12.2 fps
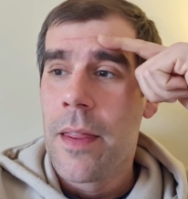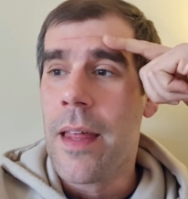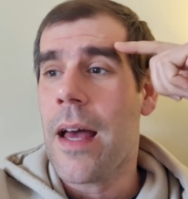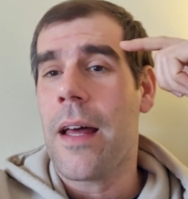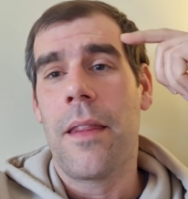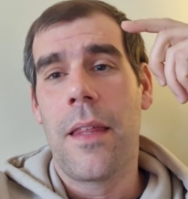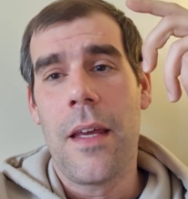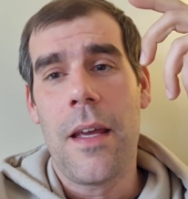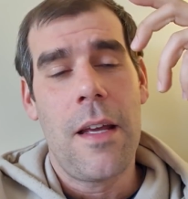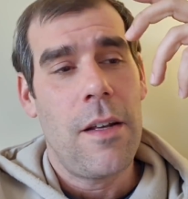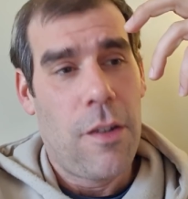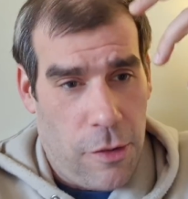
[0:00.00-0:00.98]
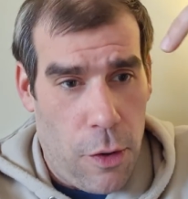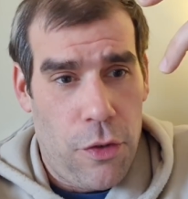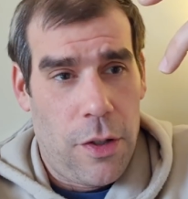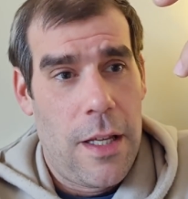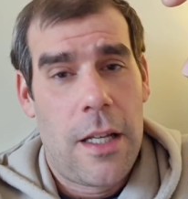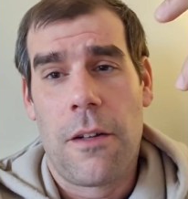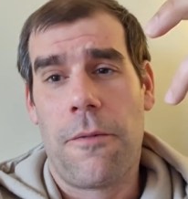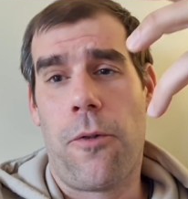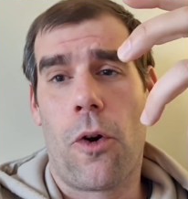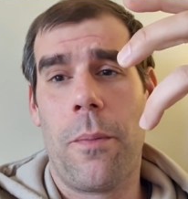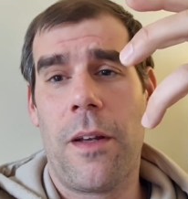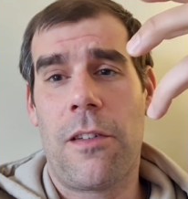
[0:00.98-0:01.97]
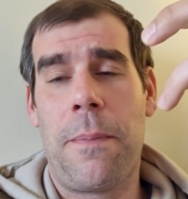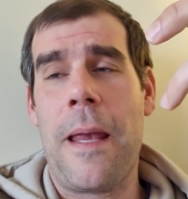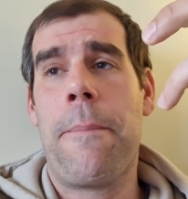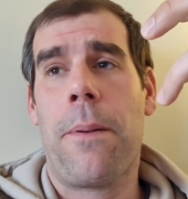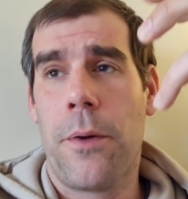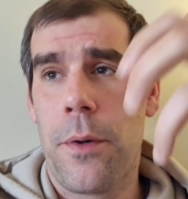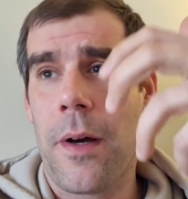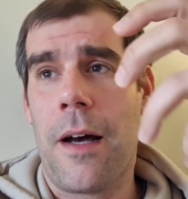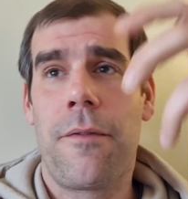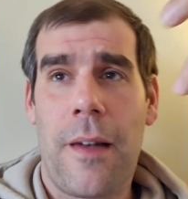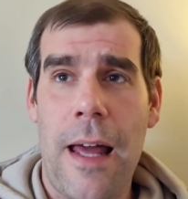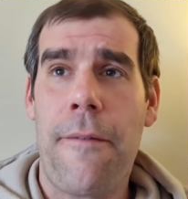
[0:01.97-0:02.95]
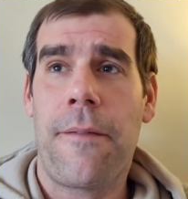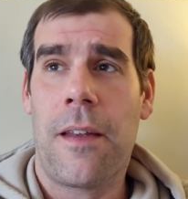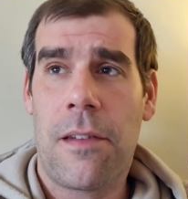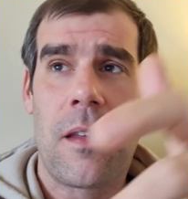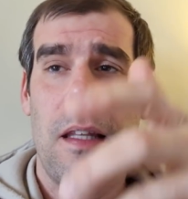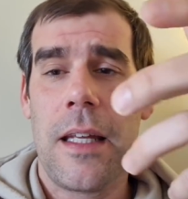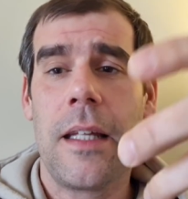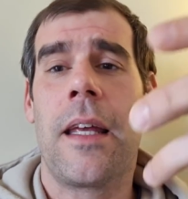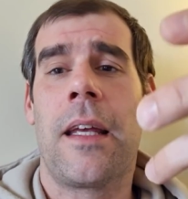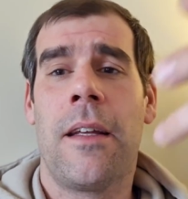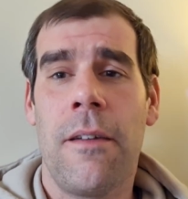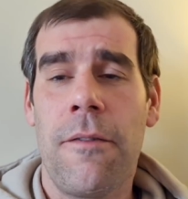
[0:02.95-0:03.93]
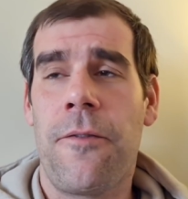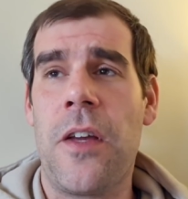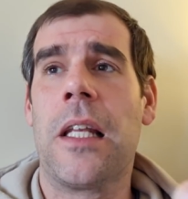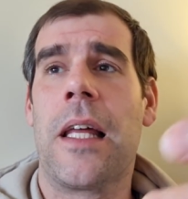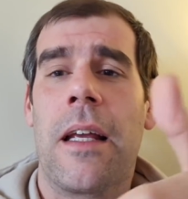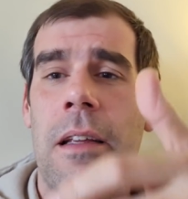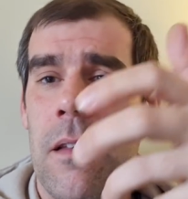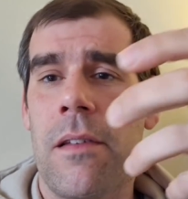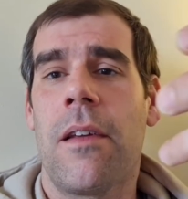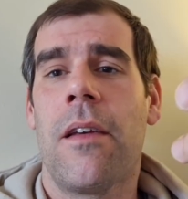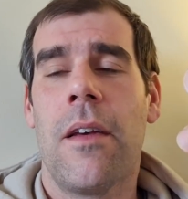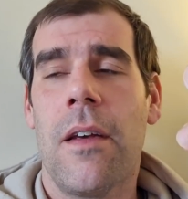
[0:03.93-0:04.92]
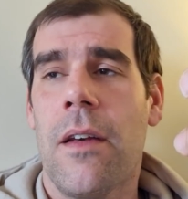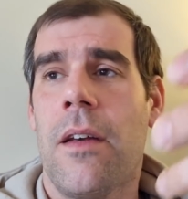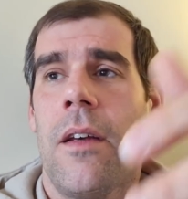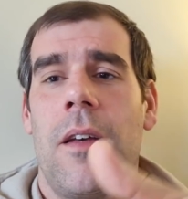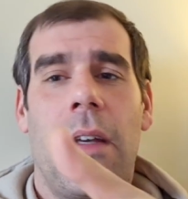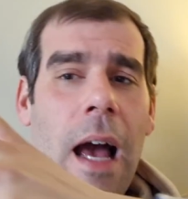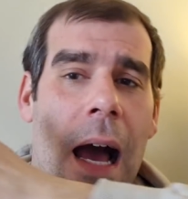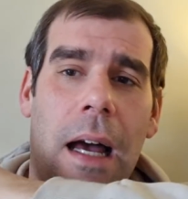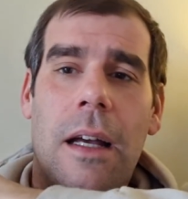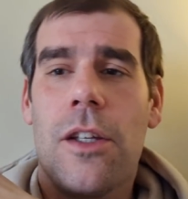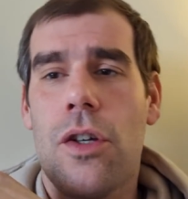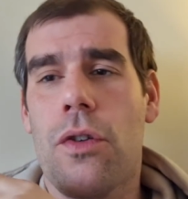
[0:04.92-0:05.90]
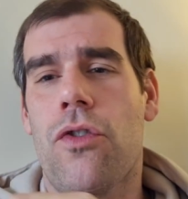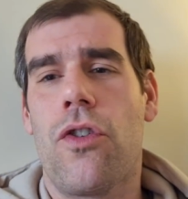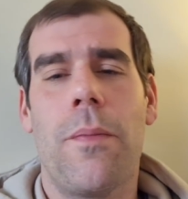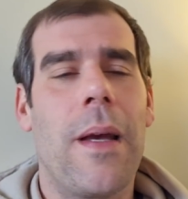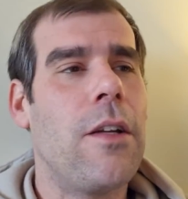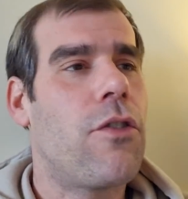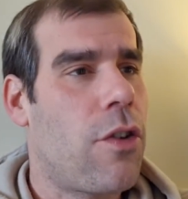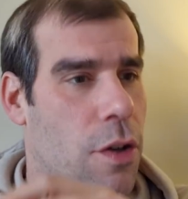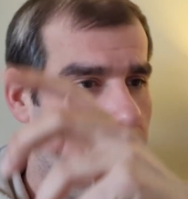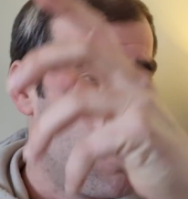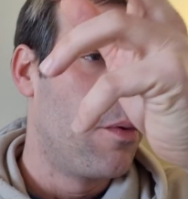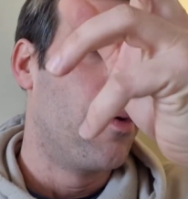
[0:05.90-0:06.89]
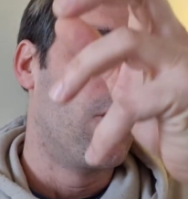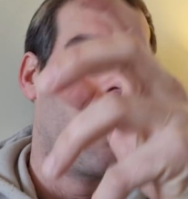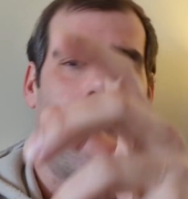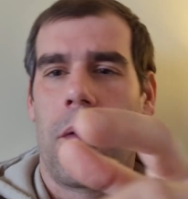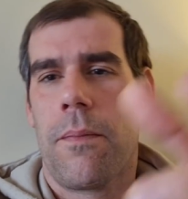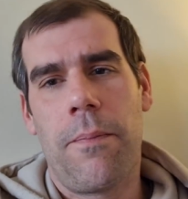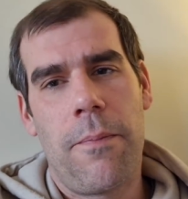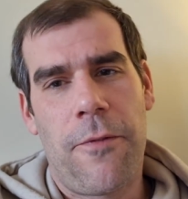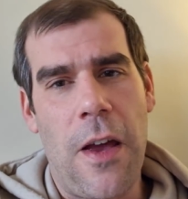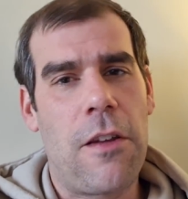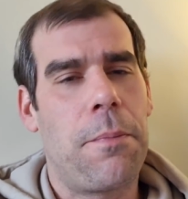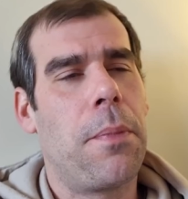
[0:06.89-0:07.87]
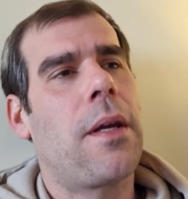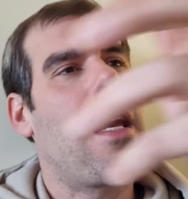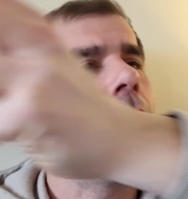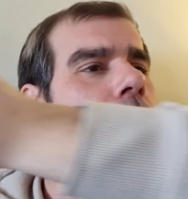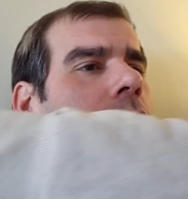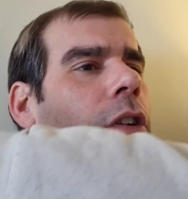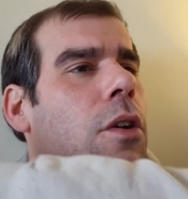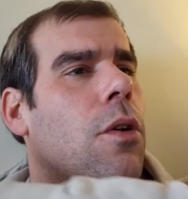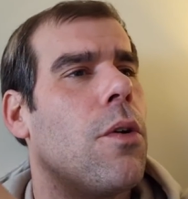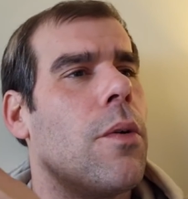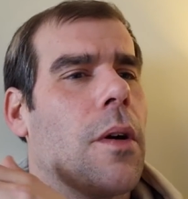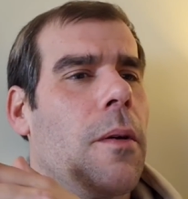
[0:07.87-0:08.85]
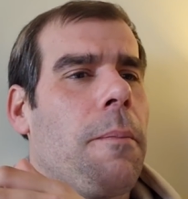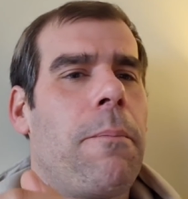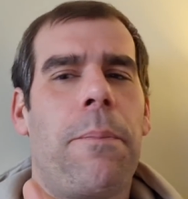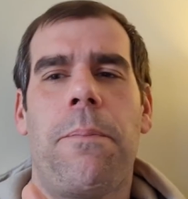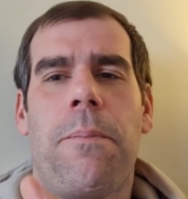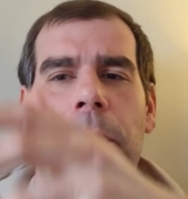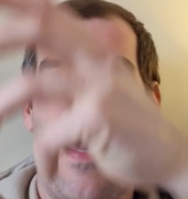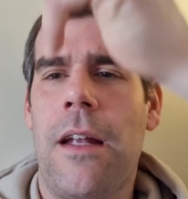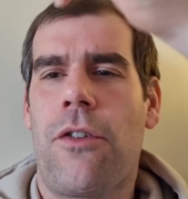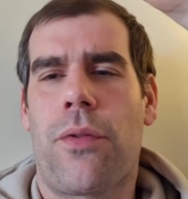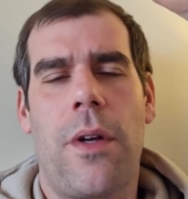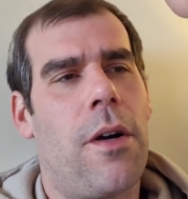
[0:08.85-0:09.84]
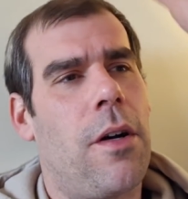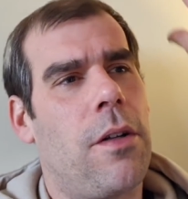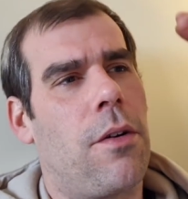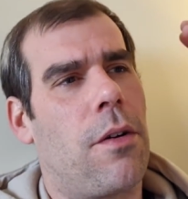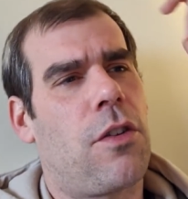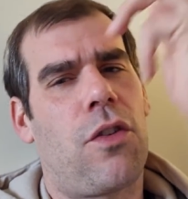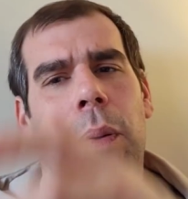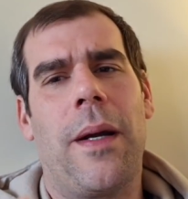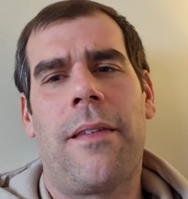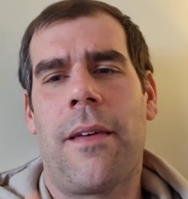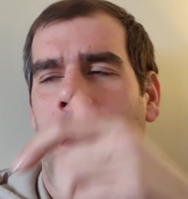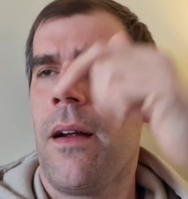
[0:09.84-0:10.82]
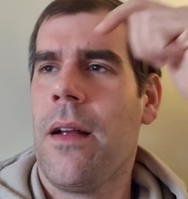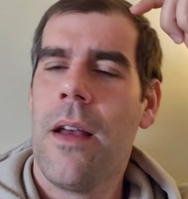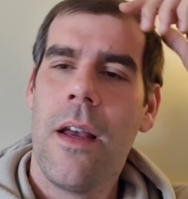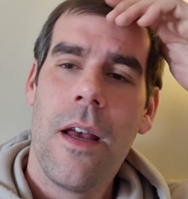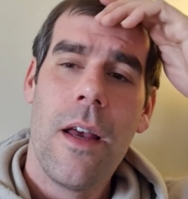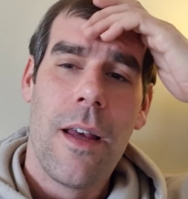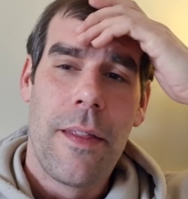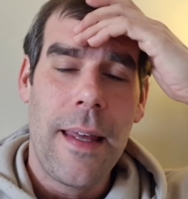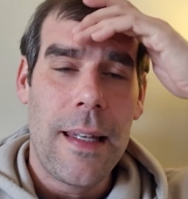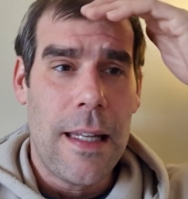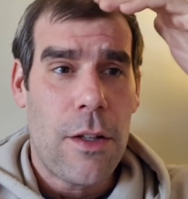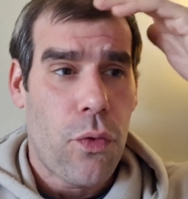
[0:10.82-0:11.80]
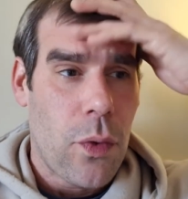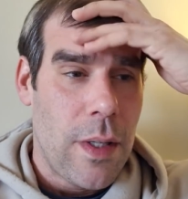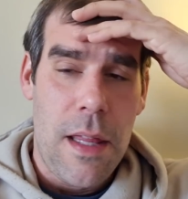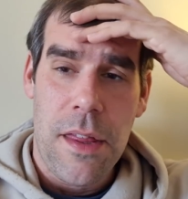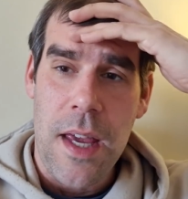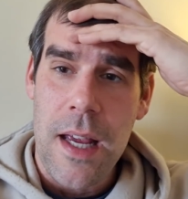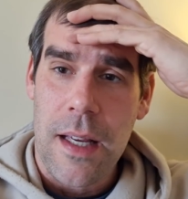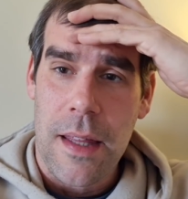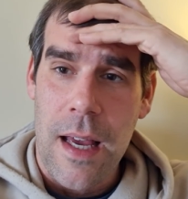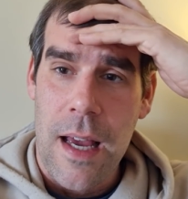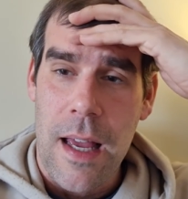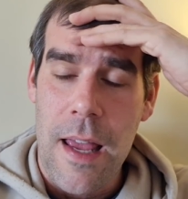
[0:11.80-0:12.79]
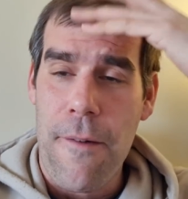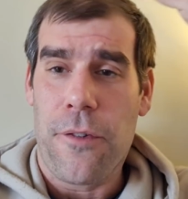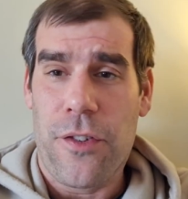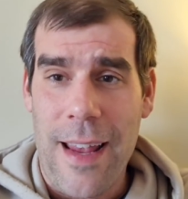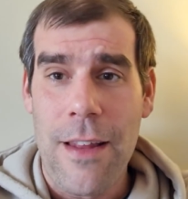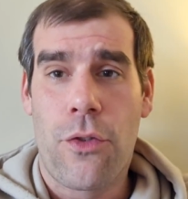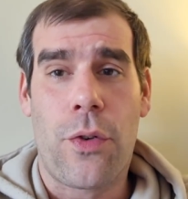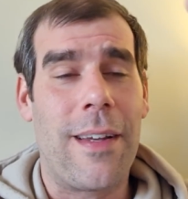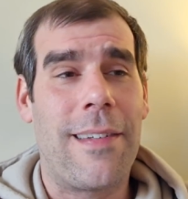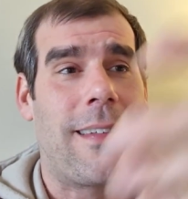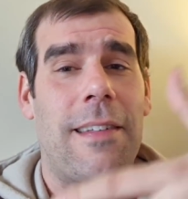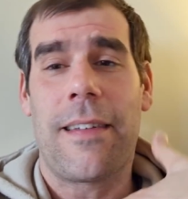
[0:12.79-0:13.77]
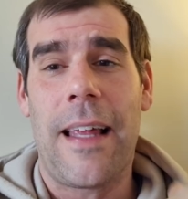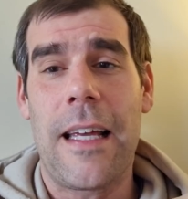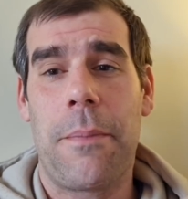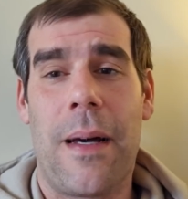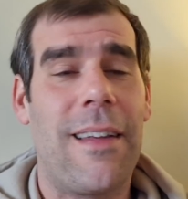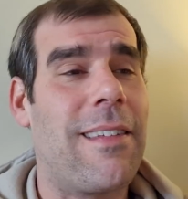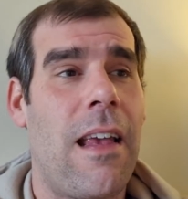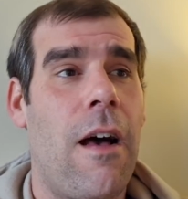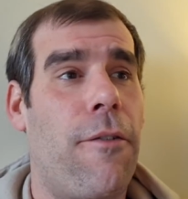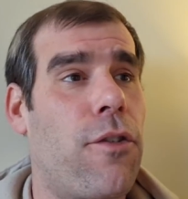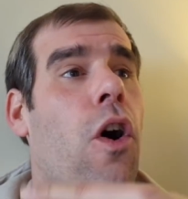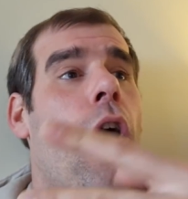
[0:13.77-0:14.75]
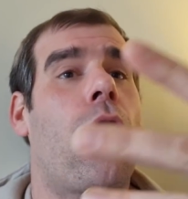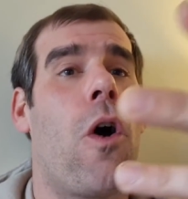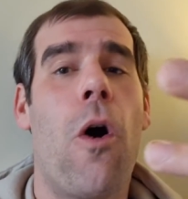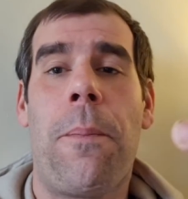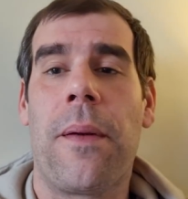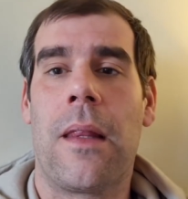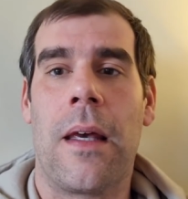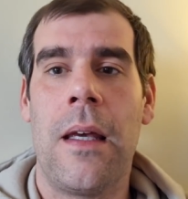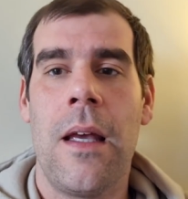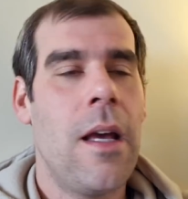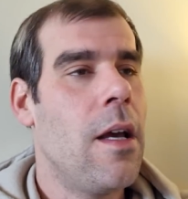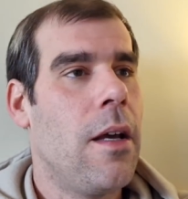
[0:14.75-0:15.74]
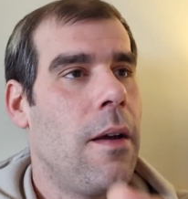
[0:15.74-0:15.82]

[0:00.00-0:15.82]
that the socially conformist people who have leftist-leaning feelings at YouTube HQ or Facebook HQ or Patreon or Twitter, they literally think that if centrists like myself talk openly,